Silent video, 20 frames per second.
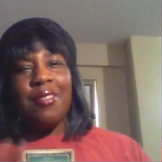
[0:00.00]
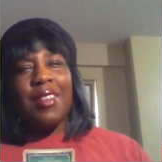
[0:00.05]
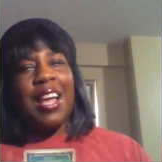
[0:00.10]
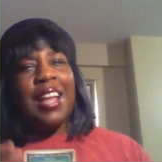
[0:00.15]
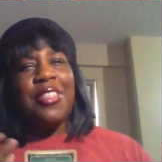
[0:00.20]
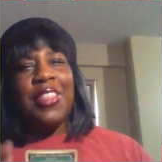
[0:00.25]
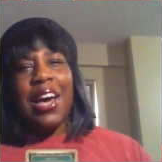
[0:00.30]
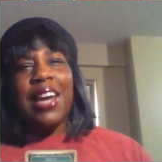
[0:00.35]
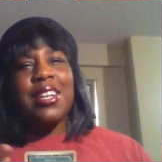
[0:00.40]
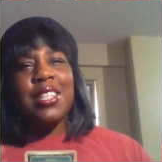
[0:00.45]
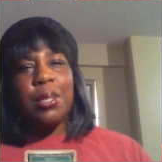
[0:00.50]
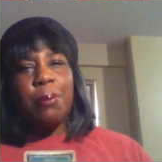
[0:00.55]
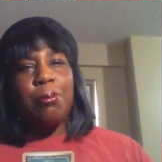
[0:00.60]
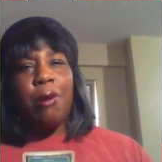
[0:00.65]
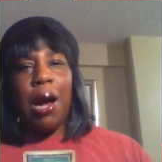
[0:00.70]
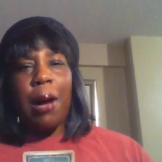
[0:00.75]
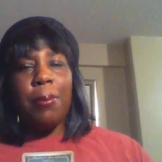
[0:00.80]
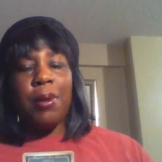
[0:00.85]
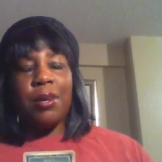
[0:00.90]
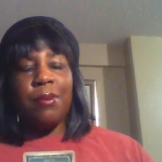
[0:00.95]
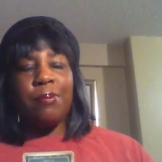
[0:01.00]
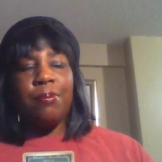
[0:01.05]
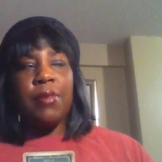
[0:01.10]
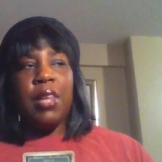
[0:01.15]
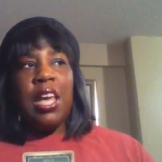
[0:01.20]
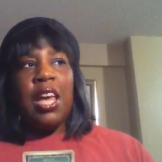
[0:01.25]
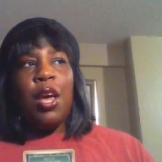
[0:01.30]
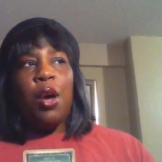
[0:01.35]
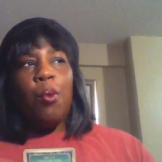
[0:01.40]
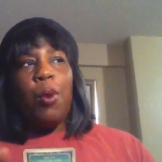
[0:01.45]
That is a problem.
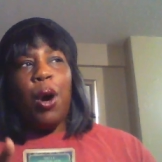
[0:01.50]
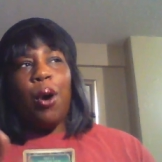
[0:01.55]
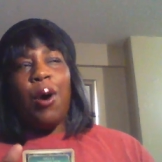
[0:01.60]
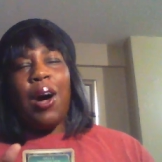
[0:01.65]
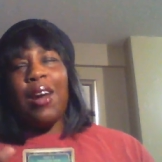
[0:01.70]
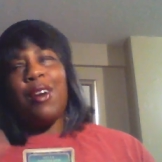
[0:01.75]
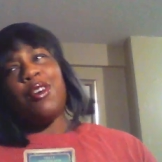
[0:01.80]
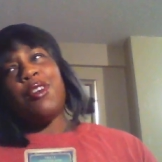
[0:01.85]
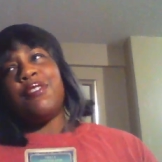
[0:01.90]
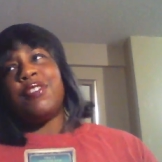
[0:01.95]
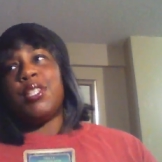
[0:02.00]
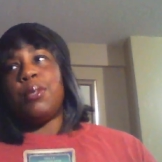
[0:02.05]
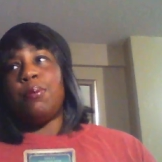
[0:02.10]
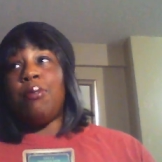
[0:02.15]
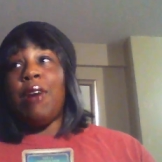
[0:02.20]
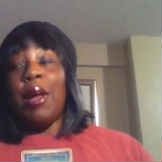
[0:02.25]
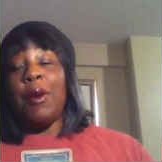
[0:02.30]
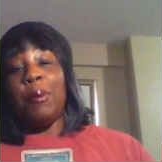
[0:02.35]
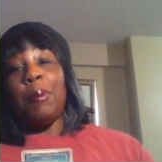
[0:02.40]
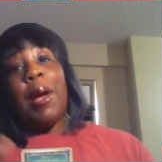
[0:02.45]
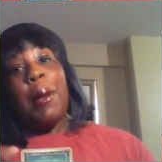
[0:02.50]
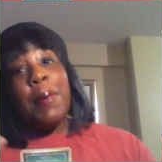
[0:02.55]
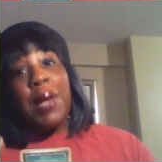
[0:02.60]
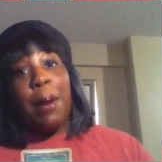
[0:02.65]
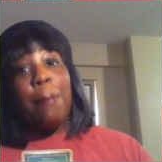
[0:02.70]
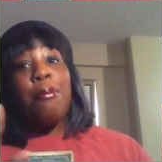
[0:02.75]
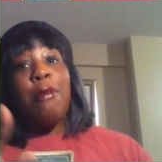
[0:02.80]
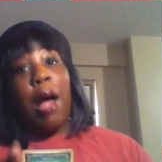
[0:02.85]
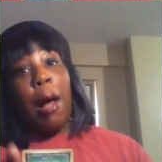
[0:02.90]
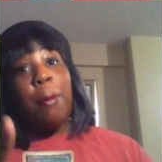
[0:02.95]
Well, I don't know if it's a problem. It might be
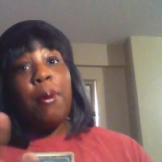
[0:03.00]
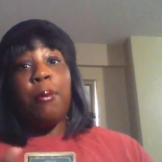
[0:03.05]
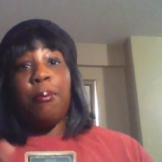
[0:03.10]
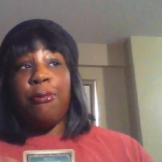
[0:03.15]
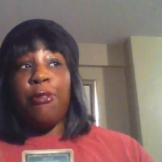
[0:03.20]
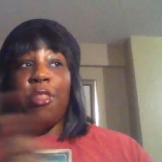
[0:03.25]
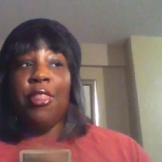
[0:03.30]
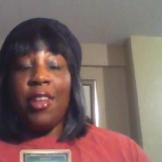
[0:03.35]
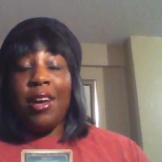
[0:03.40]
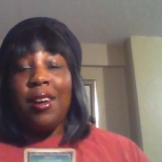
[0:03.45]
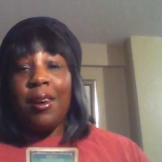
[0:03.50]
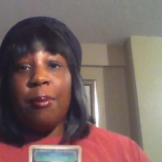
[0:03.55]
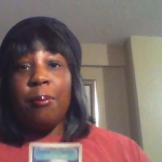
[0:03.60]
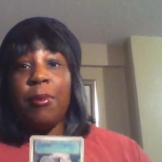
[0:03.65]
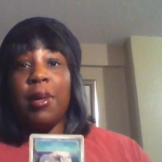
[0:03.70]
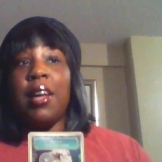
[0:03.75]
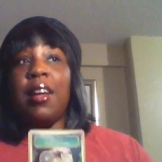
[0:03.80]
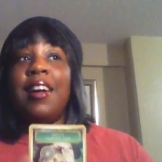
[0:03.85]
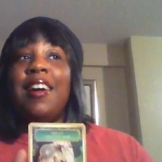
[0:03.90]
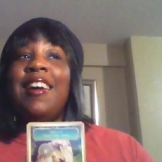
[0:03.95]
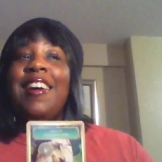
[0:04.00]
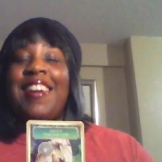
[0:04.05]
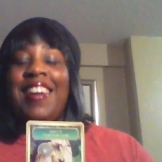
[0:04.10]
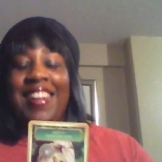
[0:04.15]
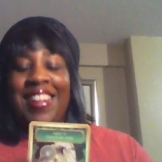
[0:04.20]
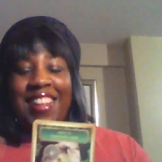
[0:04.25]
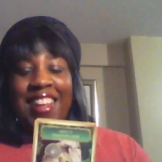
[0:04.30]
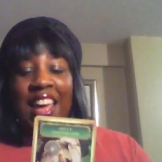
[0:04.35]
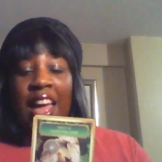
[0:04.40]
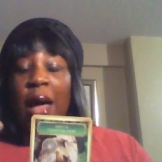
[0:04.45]
a problem for them.
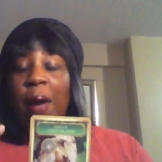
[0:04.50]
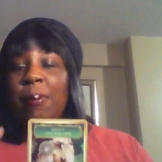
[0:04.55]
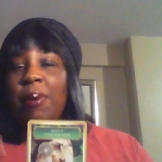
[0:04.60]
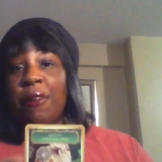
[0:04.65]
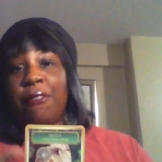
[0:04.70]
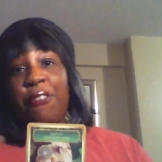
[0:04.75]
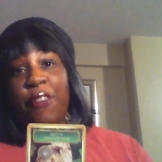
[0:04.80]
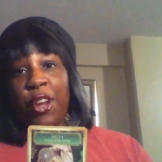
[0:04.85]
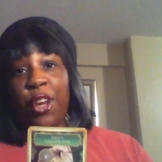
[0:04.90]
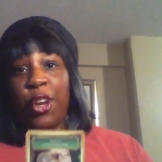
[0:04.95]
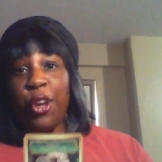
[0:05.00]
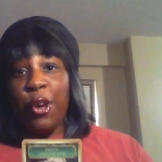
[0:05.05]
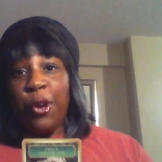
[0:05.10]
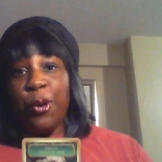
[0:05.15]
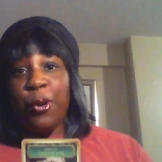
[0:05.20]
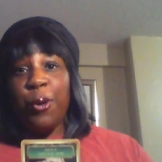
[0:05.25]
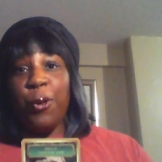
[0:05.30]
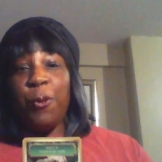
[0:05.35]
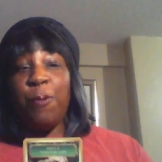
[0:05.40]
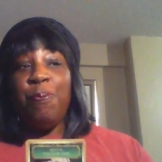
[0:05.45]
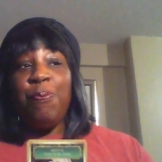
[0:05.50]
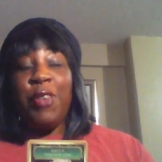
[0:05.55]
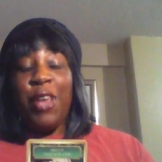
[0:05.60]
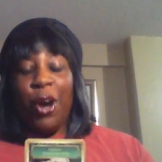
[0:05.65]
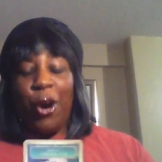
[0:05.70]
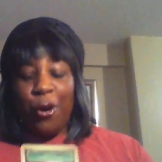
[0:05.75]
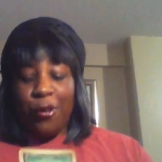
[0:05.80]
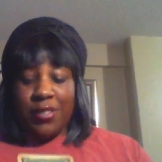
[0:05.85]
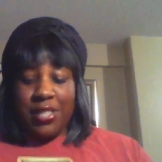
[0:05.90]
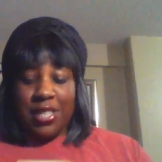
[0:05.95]
But for you,
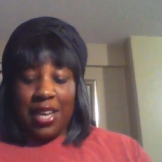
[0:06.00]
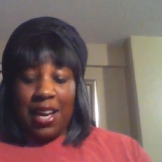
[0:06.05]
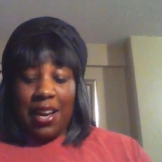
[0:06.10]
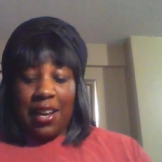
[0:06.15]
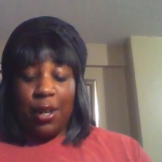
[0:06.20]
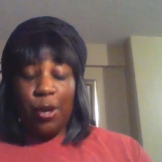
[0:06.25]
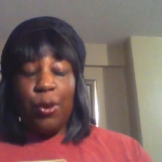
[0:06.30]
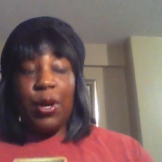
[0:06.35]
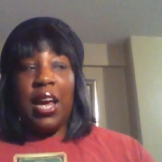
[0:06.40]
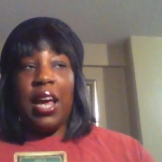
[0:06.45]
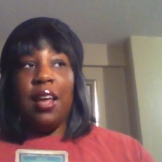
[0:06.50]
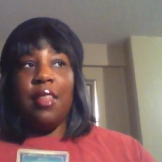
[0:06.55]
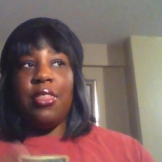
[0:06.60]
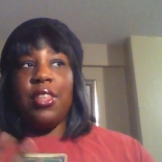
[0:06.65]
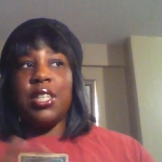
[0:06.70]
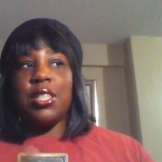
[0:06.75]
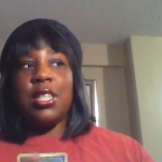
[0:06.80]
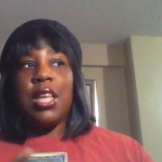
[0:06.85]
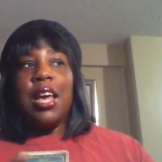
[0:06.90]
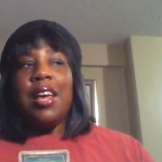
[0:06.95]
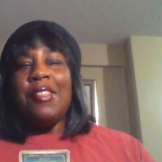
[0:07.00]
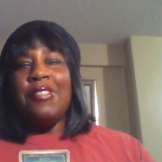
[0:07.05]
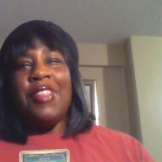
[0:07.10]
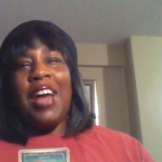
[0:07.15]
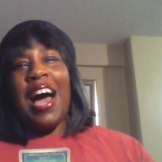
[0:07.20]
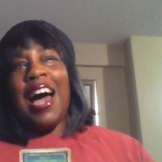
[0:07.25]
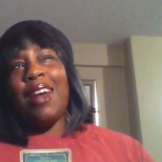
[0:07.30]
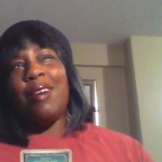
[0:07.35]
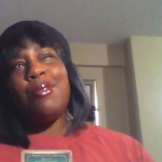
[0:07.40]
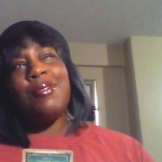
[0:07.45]
earth sign, okay, this,
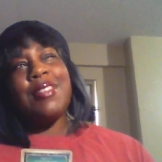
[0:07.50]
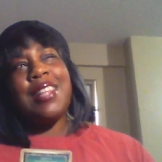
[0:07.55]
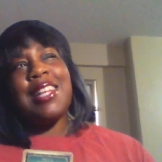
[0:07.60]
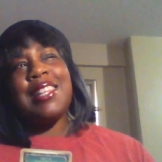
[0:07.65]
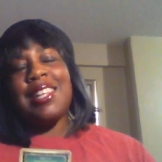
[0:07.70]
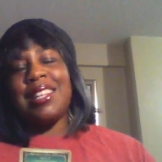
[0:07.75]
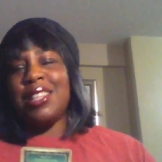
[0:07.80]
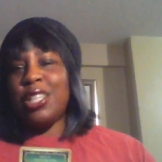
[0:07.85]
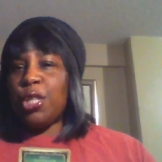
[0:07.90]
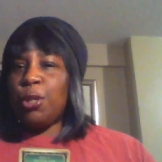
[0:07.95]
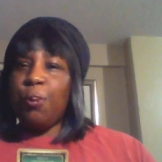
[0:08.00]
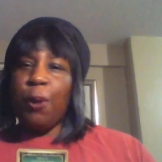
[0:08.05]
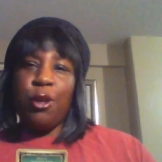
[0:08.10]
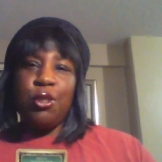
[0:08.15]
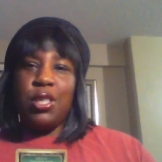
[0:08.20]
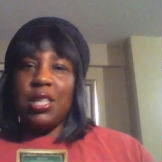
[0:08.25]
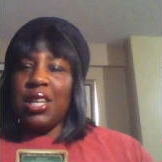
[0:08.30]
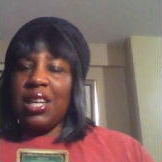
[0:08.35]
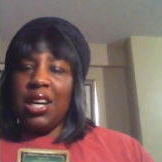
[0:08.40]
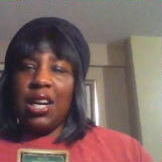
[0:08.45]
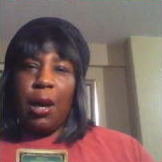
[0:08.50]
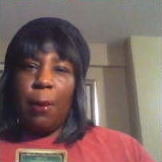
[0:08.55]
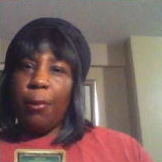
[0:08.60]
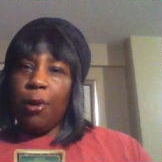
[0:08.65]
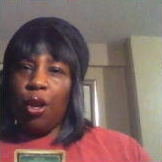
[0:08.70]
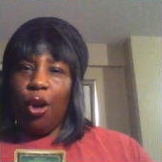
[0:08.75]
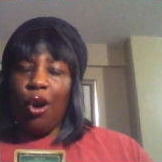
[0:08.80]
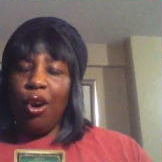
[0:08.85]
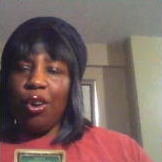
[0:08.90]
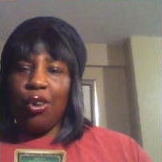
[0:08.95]
I don't think that this person can come
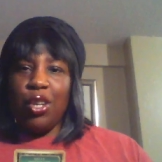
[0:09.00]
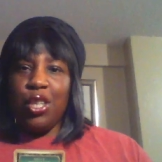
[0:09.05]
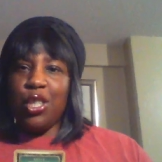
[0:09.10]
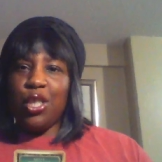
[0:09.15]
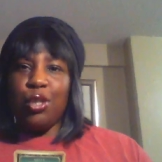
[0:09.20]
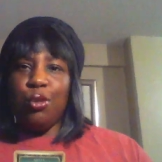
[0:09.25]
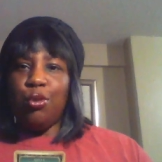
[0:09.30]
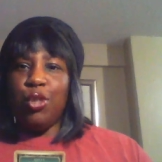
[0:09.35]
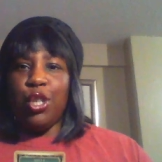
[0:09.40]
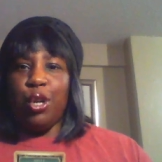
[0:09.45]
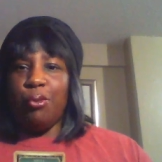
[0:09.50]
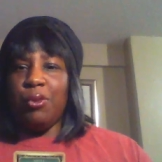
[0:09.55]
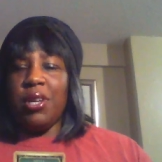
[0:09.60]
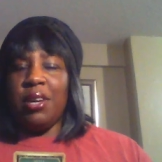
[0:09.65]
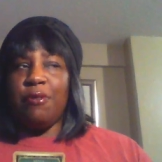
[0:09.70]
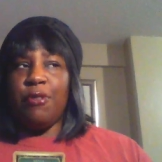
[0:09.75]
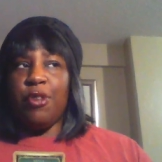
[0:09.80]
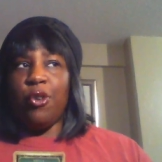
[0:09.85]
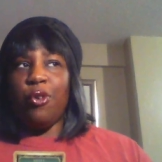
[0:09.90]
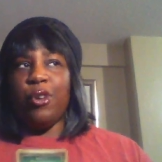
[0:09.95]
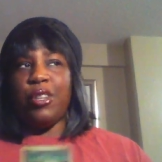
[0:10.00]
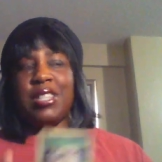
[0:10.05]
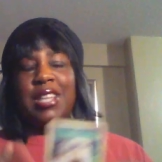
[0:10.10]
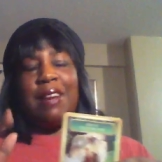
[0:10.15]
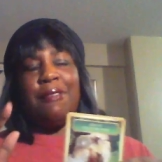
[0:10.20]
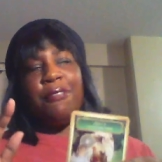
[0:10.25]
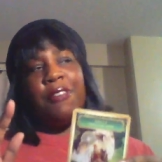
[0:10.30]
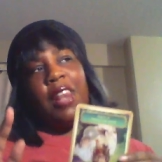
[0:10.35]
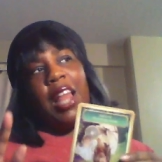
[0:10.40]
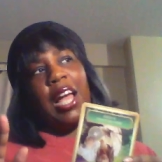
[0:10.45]
along on this new journey of yours. I
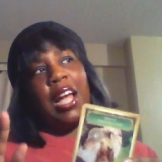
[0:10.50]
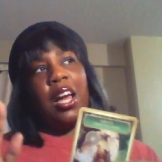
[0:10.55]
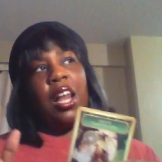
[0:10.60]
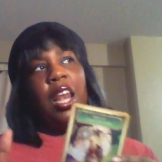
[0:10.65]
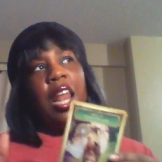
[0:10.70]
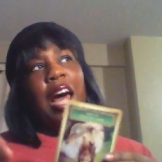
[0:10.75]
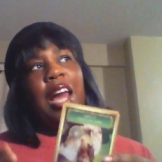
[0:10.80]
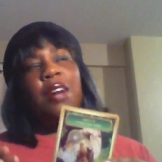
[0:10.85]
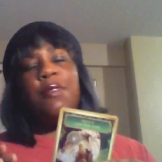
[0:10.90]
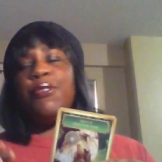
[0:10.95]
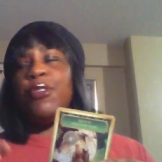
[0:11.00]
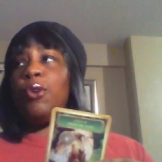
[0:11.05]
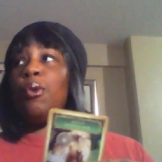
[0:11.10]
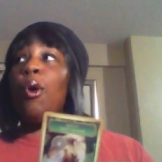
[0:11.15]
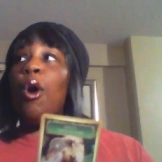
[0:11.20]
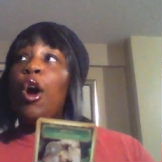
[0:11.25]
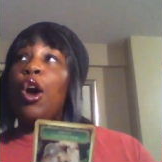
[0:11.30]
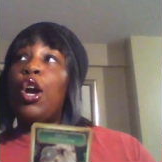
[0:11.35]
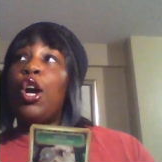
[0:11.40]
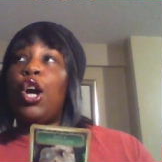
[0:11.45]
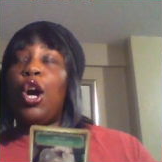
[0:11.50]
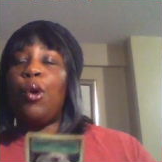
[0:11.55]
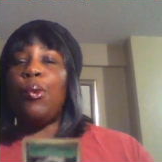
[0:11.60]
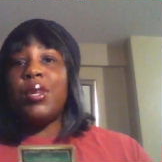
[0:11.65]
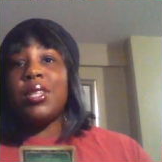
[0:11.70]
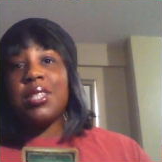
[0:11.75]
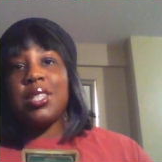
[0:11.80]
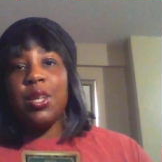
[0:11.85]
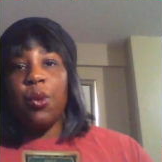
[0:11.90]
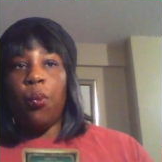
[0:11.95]
feel like a lot of you are
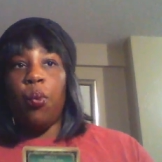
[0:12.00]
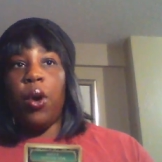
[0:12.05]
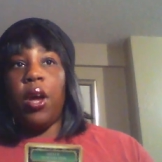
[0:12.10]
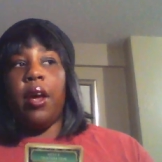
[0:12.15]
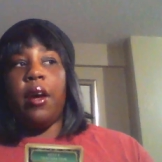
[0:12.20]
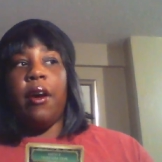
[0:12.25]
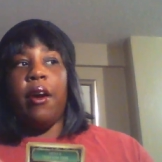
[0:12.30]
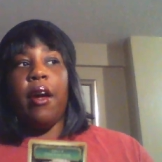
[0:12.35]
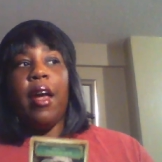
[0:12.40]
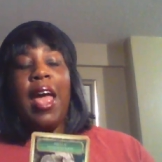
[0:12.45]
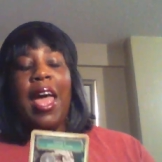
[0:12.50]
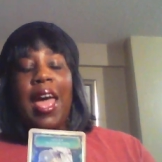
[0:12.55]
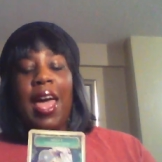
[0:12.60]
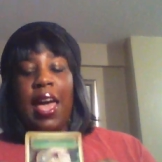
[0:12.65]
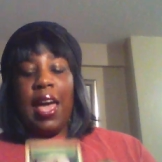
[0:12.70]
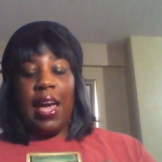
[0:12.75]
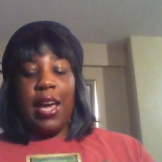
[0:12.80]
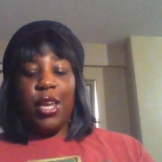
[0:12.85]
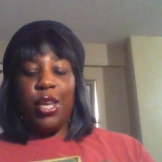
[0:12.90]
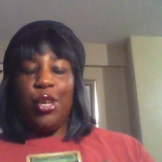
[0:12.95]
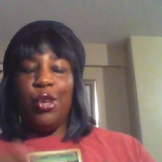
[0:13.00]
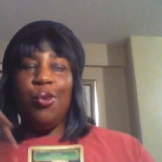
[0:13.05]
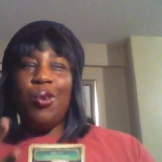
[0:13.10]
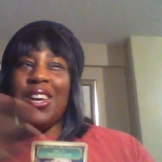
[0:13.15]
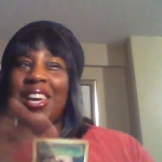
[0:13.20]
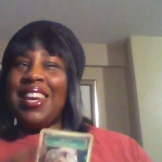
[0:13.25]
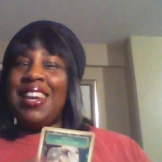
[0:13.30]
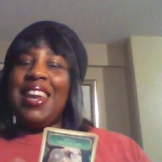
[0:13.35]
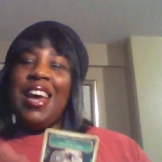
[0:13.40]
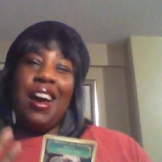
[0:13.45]
going somewhere and you
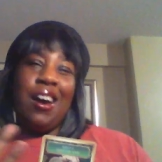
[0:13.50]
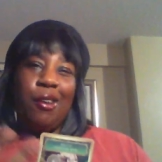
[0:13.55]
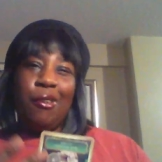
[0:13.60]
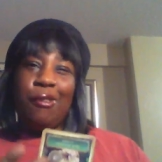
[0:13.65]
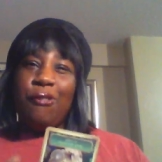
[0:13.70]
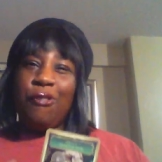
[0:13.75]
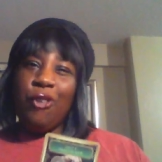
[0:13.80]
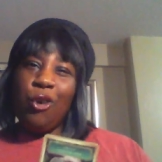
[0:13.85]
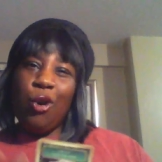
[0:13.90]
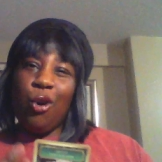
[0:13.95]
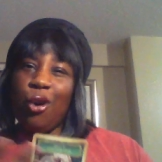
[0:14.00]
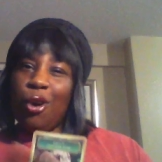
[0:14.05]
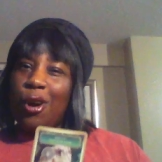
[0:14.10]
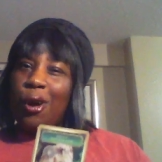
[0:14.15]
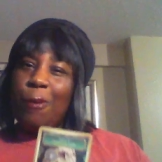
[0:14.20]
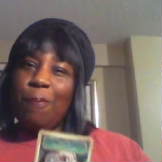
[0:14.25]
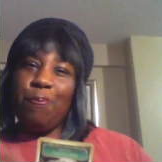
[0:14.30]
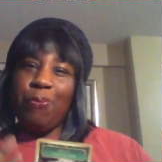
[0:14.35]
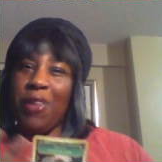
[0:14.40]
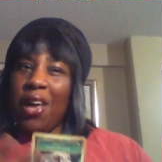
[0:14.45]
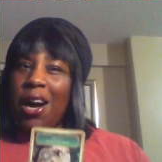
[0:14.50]
cannot afford